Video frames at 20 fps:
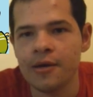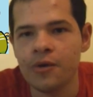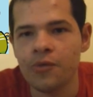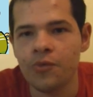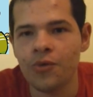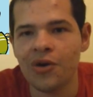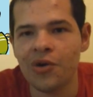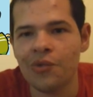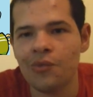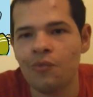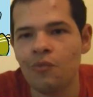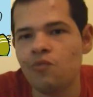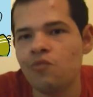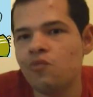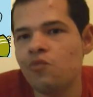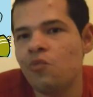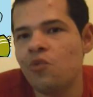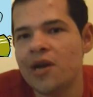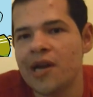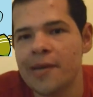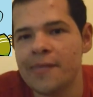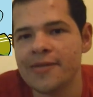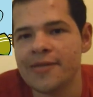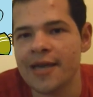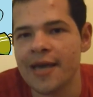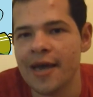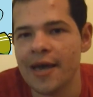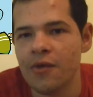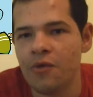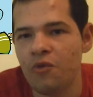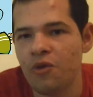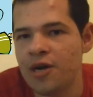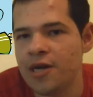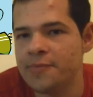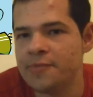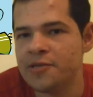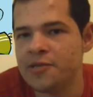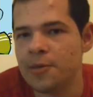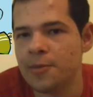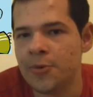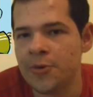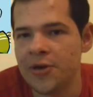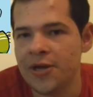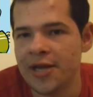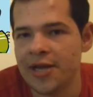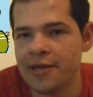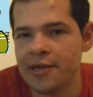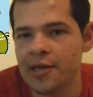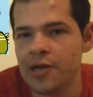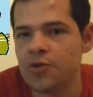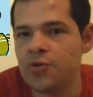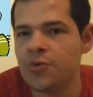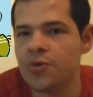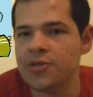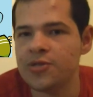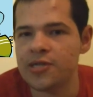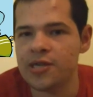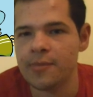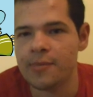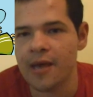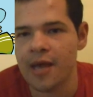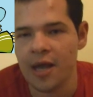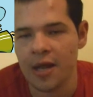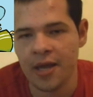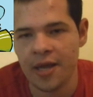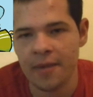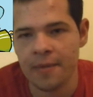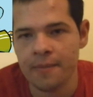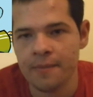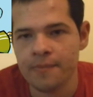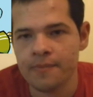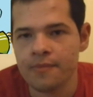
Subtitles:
Well, one name's Ed, one name's Double D, and the other one's named Eddie.